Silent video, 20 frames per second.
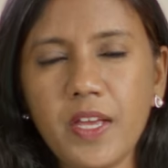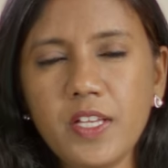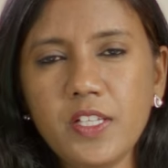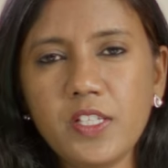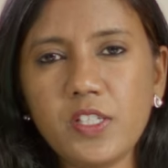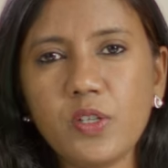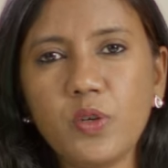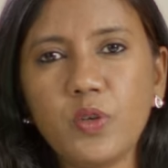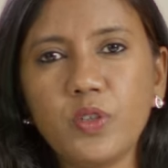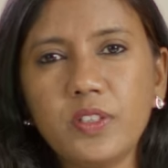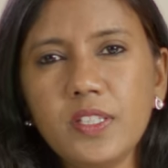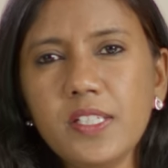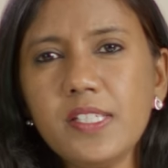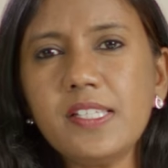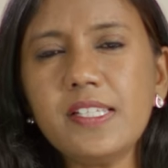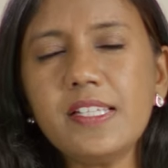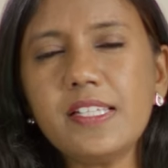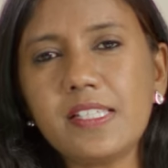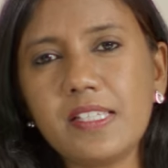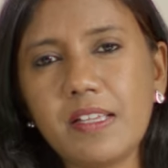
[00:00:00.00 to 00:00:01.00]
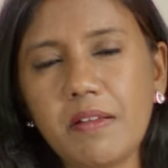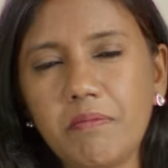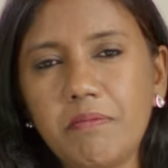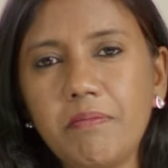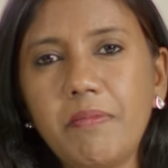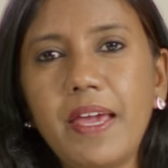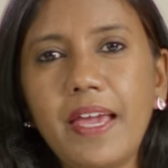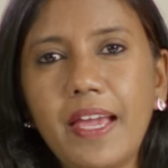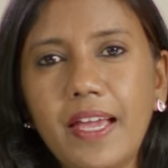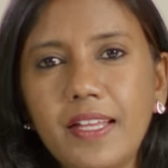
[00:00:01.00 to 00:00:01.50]
So, this is
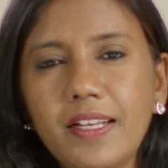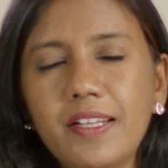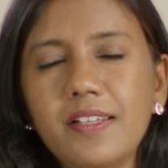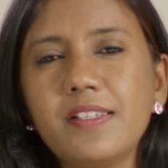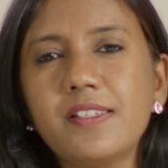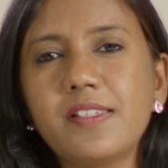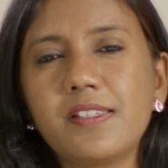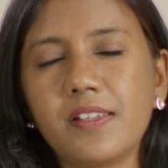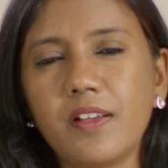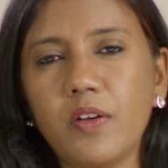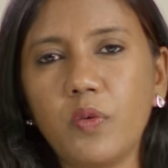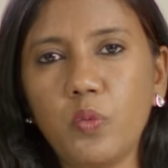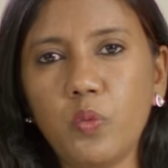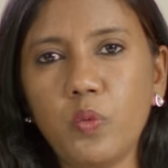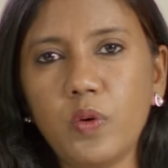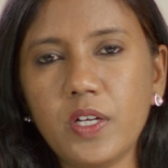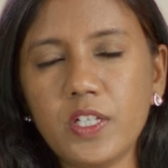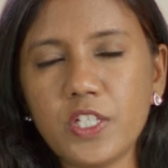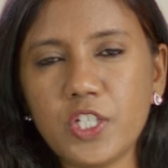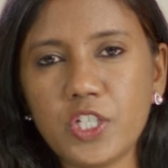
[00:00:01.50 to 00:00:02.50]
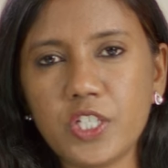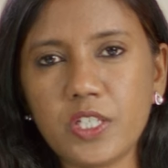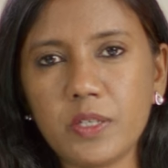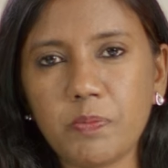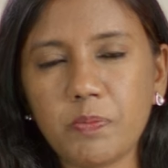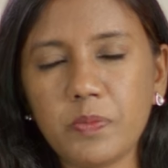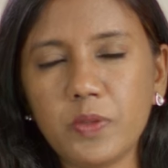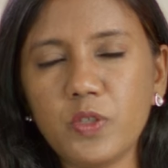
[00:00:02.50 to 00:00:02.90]
Mary's worship.